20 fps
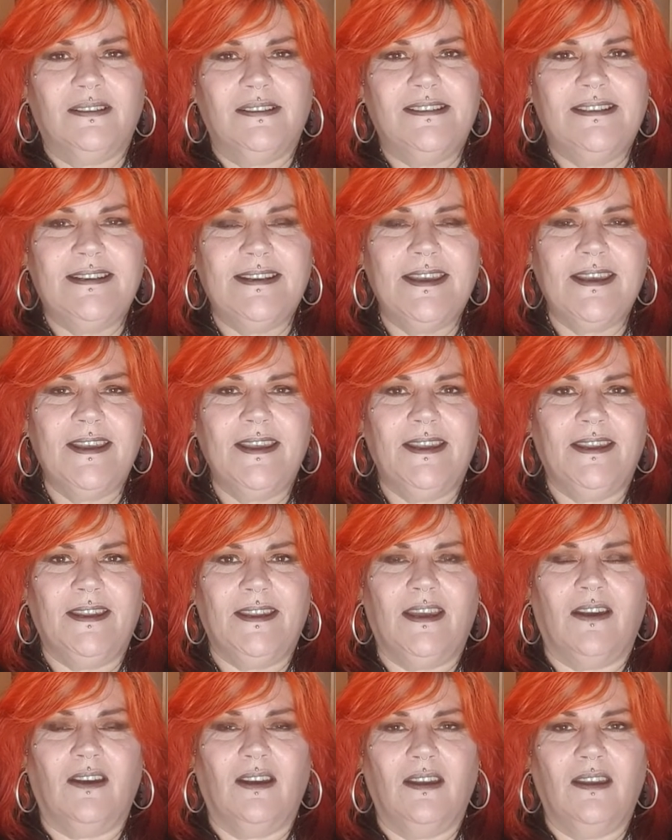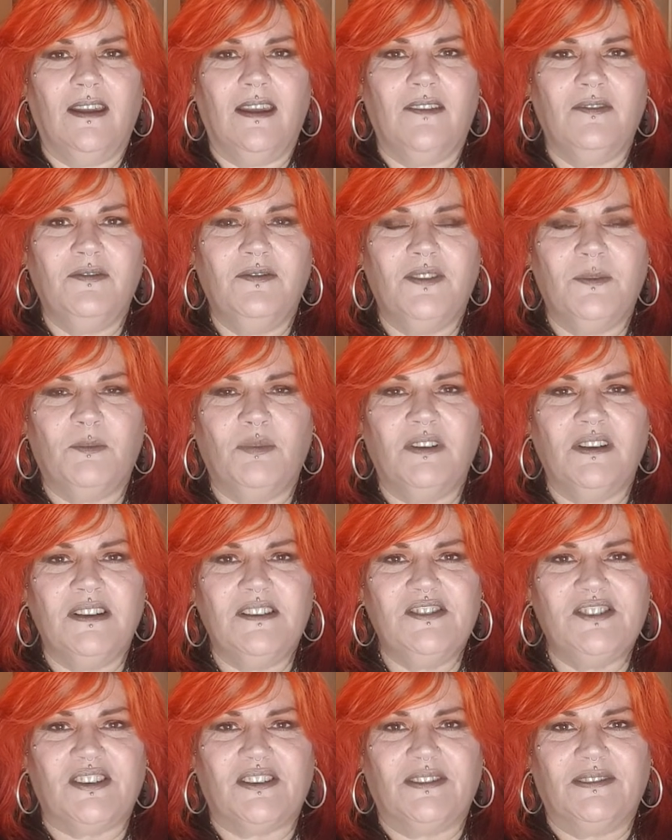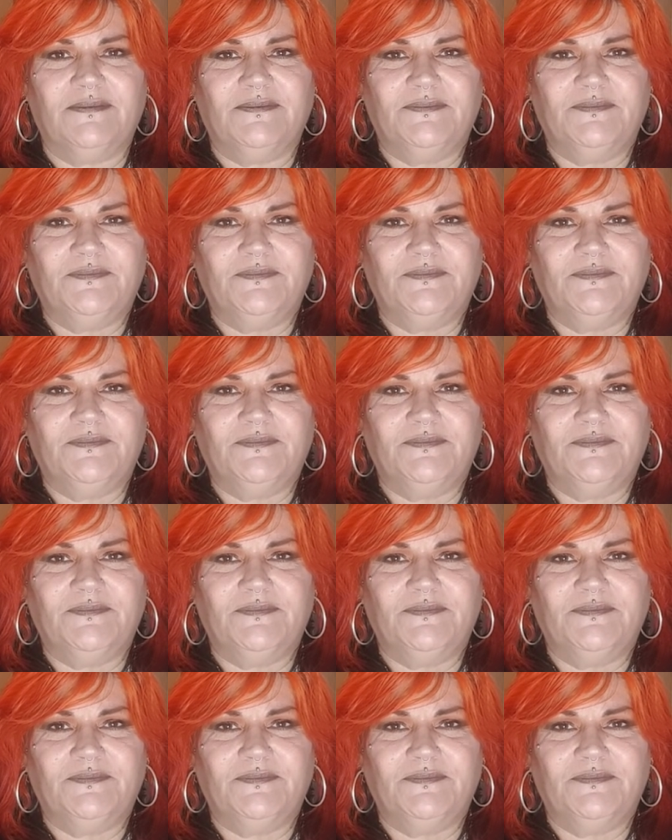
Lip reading: Today, I have the pleasure,